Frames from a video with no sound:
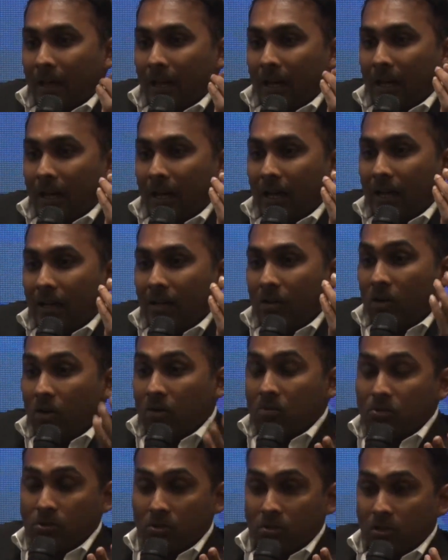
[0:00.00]
I
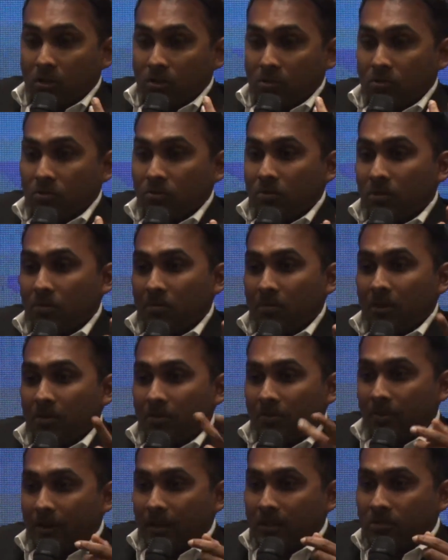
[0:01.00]
almost lost two of my
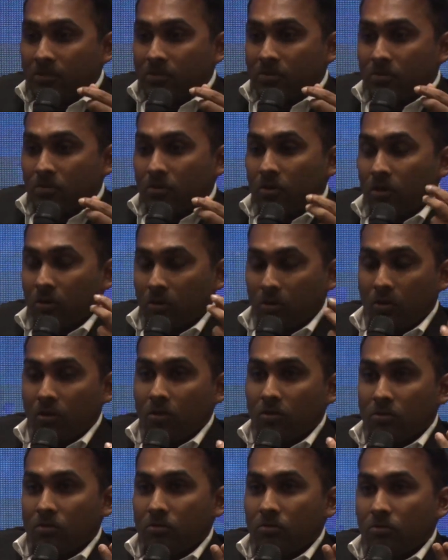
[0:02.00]
friends who got
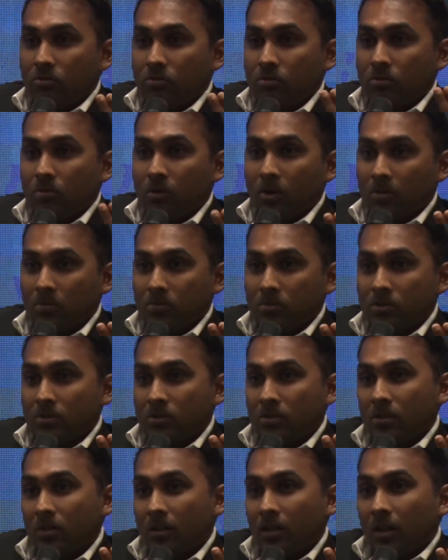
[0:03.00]
caught to two bombs.